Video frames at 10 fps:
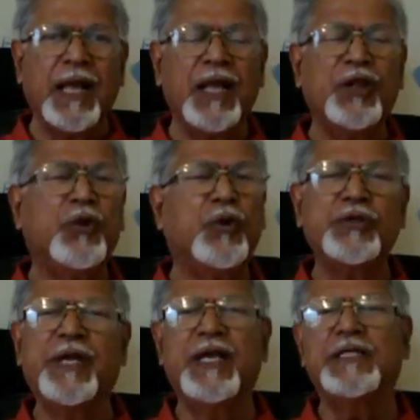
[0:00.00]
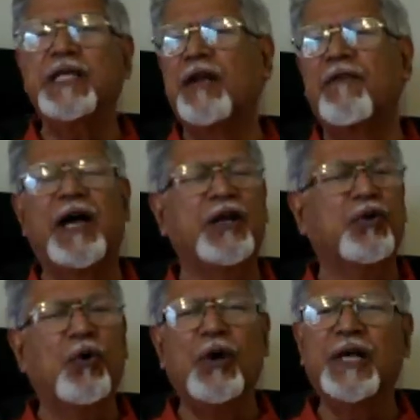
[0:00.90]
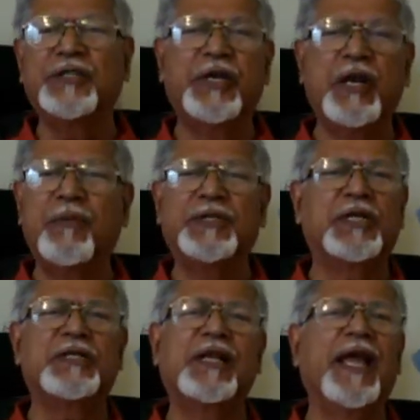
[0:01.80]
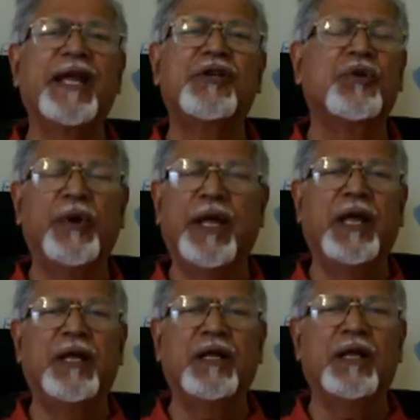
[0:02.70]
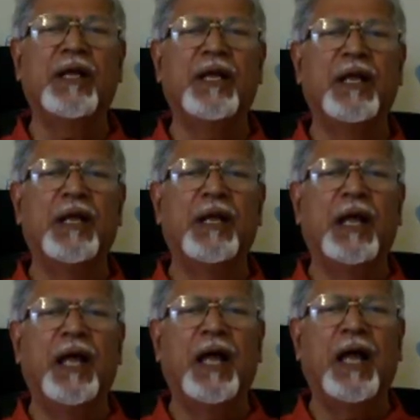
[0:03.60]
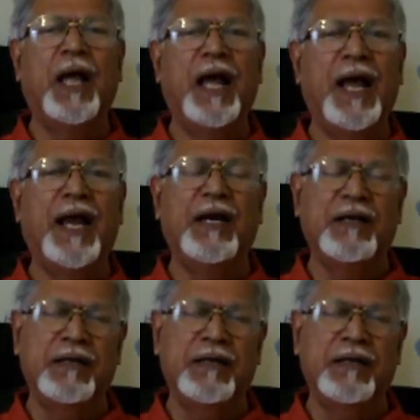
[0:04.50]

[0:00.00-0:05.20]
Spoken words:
In those days there were no luxury buses like today, and